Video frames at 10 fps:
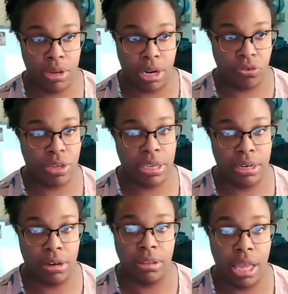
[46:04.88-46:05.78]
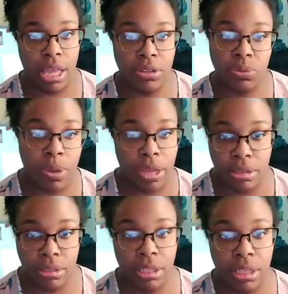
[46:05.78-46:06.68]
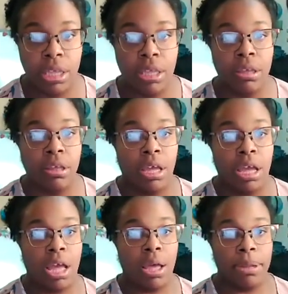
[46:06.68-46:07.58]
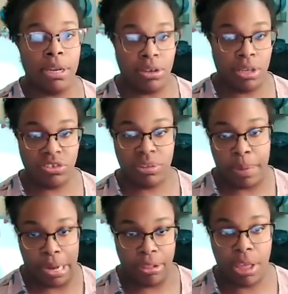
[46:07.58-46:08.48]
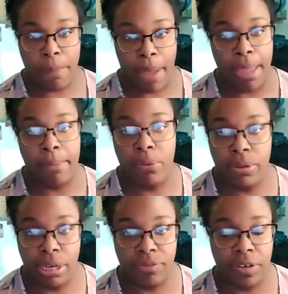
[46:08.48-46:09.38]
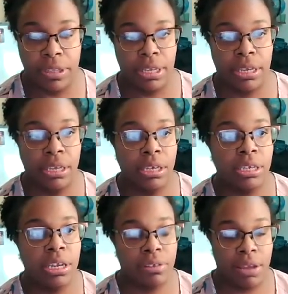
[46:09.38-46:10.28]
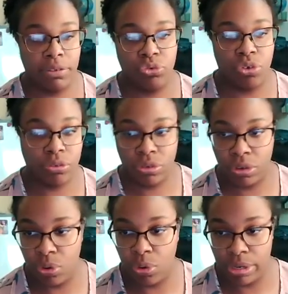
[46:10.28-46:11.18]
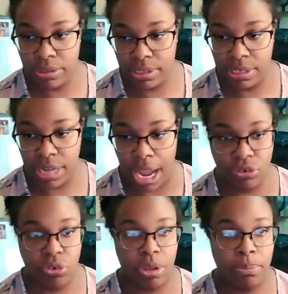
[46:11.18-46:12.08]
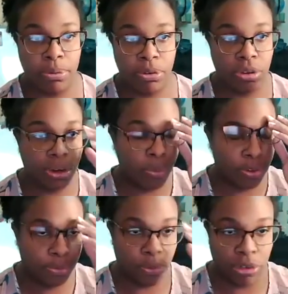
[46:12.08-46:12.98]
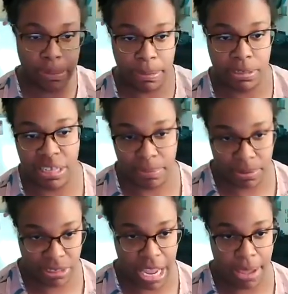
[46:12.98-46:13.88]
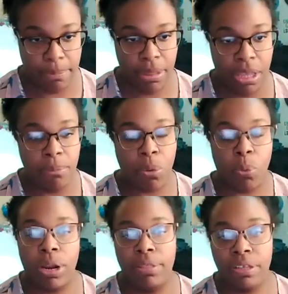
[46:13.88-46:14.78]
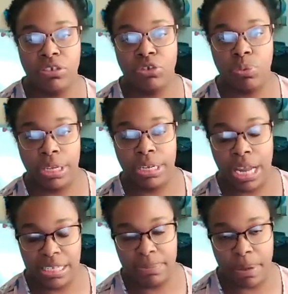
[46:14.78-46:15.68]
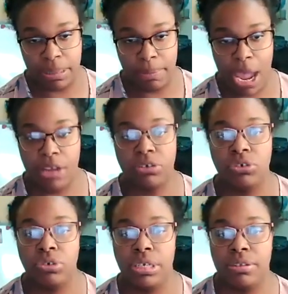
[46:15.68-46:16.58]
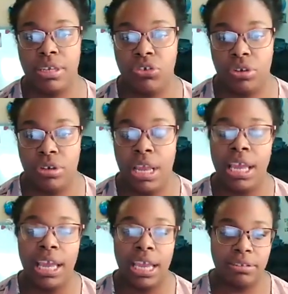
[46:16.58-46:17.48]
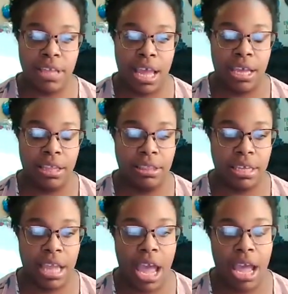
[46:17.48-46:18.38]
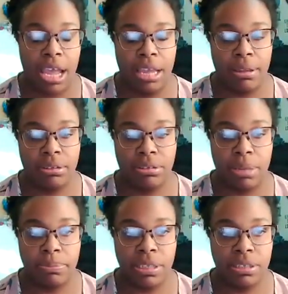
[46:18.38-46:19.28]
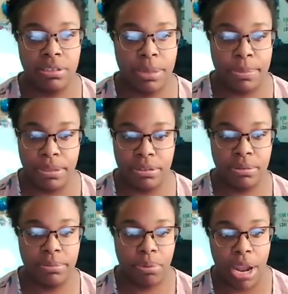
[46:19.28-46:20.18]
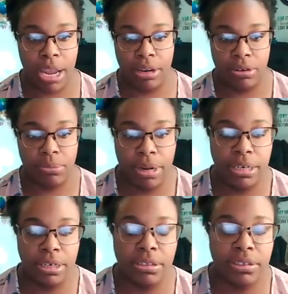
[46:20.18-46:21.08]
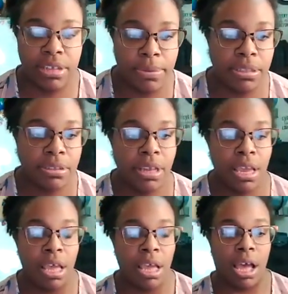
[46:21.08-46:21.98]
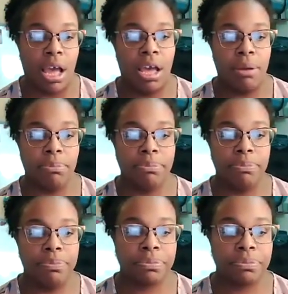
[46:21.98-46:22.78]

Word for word: you can actually get it online as well. Um, and it does the parallel Bible and everything. It doesn't have the Strong's Concordance attached to it, but you can always pull it up in a separate tab. But one of the things that's really nice about the Passion Translation is that the guy, something Simmons, Brian or Brandon Simmons, um,